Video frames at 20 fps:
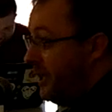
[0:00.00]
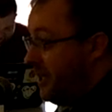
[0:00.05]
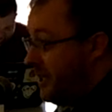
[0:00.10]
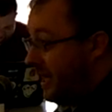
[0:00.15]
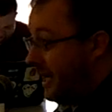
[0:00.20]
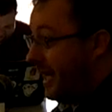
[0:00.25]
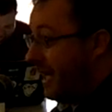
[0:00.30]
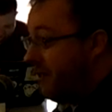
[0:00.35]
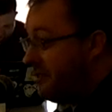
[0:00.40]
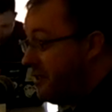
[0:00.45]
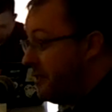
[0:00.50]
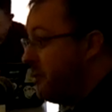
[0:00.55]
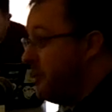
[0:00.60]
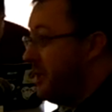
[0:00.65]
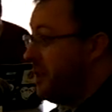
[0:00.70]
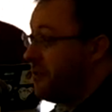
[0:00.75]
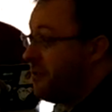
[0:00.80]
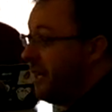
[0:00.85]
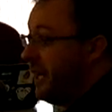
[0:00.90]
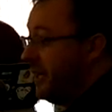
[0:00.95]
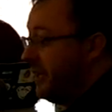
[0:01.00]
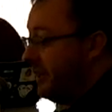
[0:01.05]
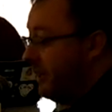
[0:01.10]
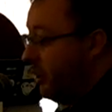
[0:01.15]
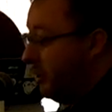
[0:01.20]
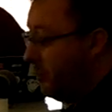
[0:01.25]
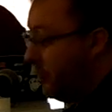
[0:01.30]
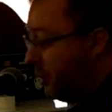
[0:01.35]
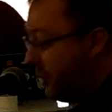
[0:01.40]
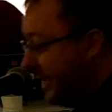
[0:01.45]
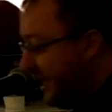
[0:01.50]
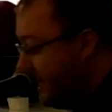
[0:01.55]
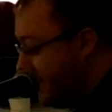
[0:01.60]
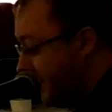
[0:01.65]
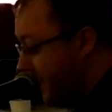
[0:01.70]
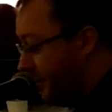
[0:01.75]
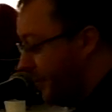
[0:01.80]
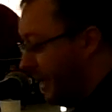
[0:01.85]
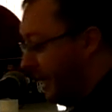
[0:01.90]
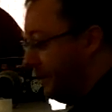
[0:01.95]
is it allows you to interact a lot more
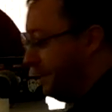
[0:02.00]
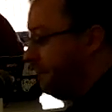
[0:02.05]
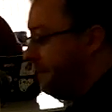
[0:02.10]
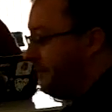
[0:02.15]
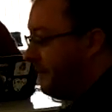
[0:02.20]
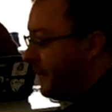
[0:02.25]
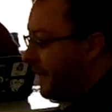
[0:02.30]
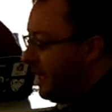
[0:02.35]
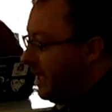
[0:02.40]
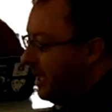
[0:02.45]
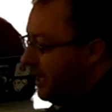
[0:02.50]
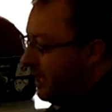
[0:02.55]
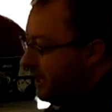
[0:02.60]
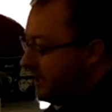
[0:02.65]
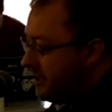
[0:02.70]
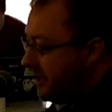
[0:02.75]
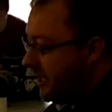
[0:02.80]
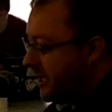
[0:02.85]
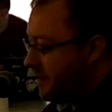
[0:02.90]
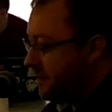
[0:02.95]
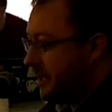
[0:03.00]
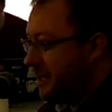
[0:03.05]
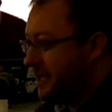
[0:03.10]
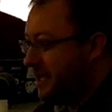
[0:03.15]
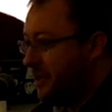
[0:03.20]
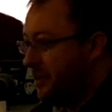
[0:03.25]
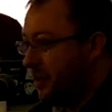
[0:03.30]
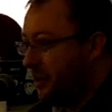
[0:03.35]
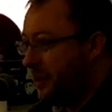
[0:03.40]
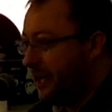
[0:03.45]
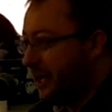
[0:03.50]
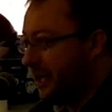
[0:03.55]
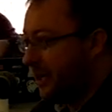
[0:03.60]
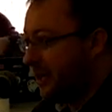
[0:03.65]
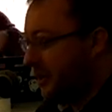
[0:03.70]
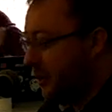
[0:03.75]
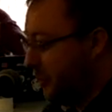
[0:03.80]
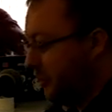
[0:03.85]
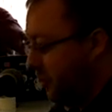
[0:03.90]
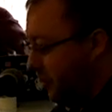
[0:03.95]
easily. So that's basically what we're going
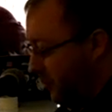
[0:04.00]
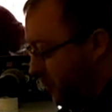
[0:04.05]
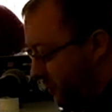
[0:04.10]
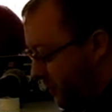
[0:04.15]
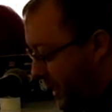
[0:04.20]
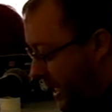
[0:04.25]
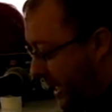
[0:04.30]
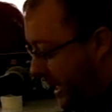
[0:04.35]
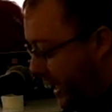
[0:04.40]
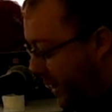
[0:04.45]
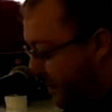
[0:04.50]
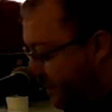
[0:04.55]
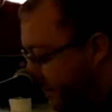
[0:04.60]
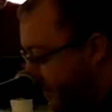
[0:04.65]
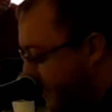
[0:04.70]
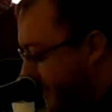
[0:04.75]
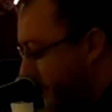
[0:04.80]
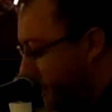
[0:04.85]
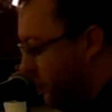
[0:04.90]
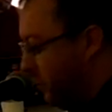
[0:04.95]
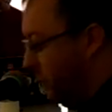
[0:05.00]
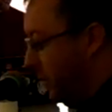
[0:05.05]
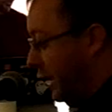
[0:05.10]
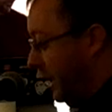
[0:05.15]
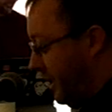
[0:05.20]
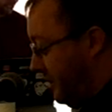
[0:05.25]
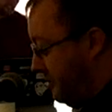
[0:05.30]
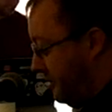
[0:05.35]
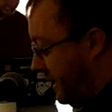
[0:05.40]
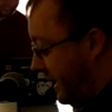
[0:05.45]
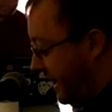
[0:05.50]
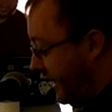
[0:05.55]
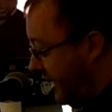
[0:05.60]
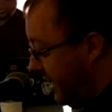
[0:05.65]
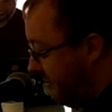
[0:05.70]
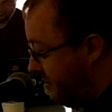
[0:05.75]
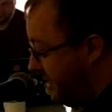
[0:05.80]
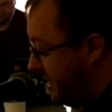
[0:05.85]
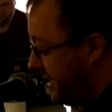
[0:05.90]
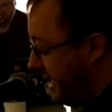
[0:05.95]
to do here. We're literally going
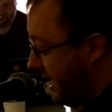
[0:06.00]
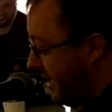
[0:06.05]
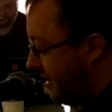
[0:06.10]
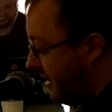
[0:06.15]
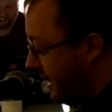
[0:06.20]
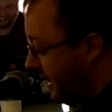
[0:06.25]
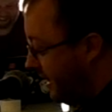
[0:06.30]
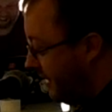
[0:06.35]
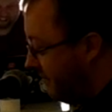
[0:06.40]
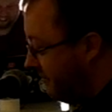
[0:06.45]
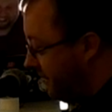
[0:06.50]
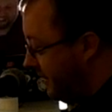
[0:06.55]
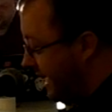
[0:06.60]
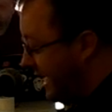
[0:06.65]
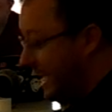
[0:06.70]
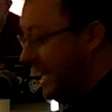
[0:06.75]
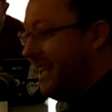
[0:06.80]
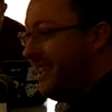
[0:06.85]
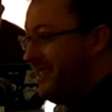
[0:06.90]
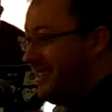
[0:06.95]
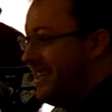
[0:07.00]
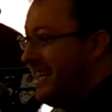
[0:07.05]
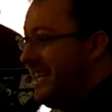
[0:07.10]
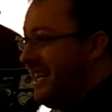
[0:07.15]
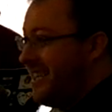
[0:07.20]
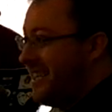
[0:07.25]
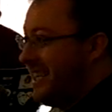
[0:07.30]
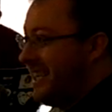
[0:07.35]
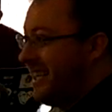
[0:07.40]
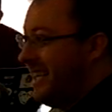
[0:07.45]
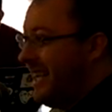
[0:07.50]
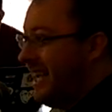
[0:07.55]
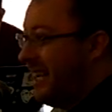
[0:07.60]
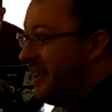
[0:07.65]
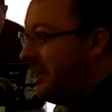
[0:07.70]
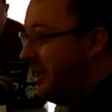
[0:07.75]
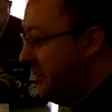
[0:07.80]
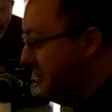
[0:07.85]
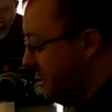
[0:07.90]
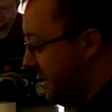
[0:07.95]
to sit down and see exactly how
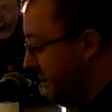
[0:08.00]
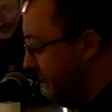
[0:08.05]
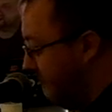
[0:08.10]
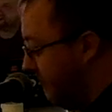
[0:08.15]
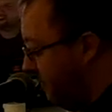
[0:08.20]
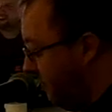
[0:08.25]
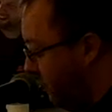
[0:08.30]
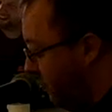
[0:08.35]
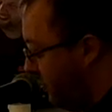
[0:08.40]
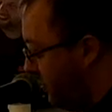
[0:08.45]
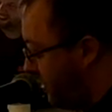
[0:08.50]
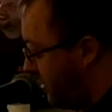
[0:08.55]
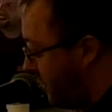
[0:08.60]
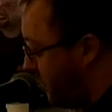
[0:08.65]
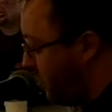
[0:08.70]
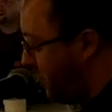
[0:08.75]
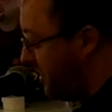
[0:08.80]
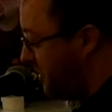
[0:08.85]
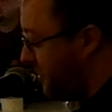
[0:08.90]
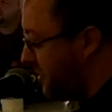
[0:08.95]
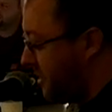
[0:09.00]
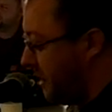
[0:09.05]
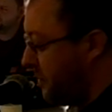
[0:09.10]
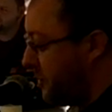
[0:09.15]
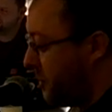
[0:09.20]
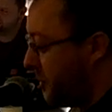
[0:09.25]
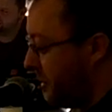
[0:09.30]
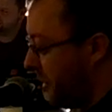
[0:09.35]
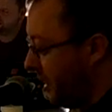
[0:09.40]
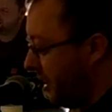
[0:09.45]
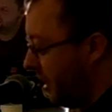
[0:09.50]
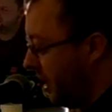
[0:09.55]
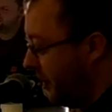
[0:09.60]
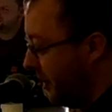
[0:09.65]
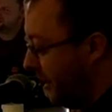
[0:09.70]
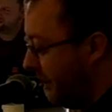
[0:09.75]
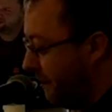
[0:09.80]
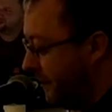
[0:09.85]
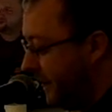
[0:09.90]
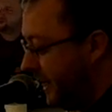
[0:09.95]
to use it. Just a whistle-stop tour of the
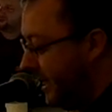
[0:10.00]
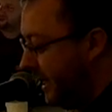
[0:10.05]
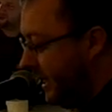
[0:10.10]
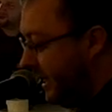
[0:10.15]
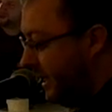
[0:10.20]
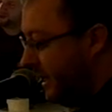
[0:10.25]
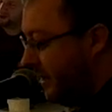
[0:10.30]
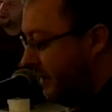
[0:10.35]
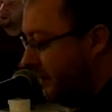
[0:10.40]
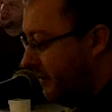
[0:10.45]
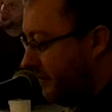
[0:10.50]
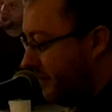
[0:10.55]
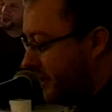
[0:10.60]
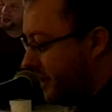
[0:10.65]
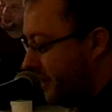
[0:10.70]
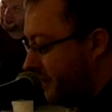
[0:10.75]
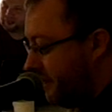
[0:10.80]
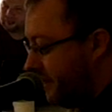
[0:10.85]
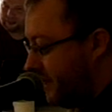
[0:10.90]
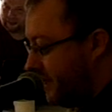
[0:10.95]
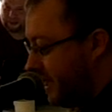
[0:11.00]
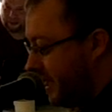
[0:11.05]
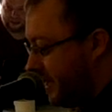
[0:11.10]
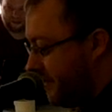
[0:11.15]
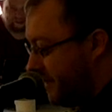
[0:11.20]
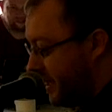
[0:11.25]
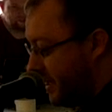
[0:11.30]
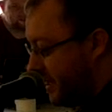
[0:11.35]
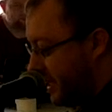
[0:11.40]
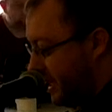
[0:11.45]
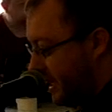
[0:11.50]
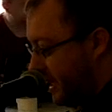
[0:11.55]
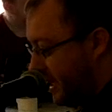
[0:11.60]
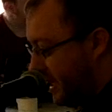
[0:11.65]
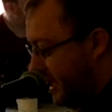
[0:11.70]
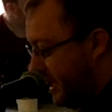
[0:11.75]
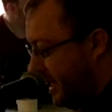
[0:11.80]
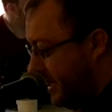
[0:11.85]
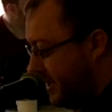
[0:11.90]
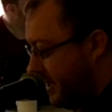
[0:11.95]
library. So first things first,
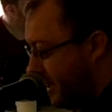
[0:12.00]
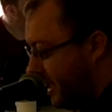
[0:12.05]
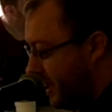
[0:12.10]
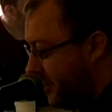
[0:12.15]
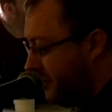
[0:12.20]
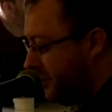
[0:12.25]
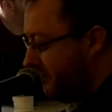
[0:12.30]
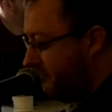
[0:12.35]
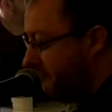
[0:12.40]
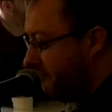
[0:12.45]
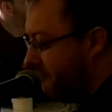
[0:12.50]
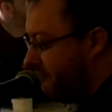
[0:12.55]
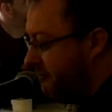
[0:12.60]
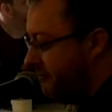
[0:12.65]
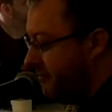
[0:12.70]
installation.